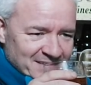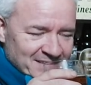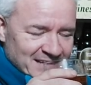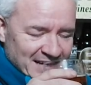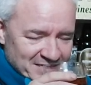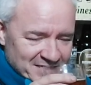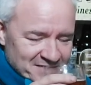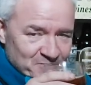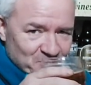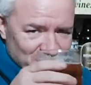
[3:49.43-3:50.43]
Yes,
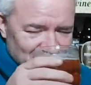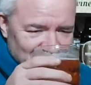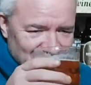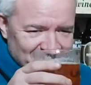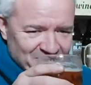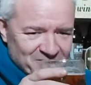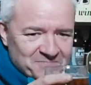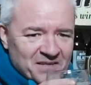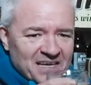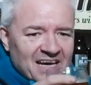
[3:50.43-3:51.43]
not going down that road.
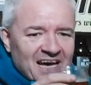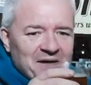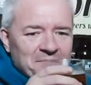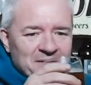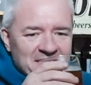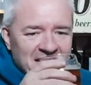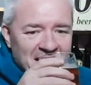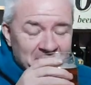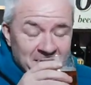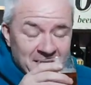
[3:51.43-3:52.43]
But,
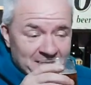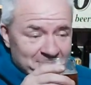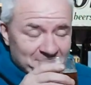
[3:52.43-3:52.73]
yeah.